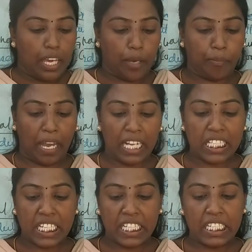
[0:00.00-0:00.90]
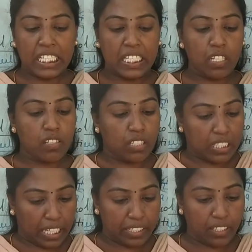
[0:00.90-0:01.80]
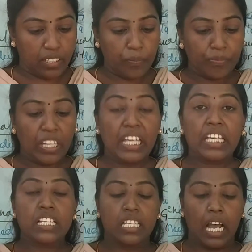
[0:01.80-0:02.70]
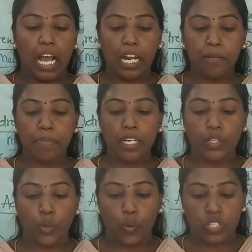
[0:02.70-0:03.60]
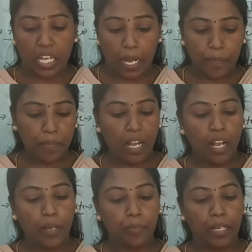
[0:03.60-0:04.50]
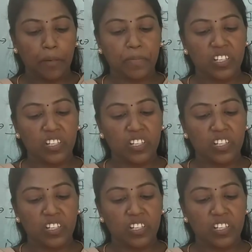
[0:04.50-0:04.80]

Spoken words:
a man suddenly sees a tiger. His heartbeat goes up. Blood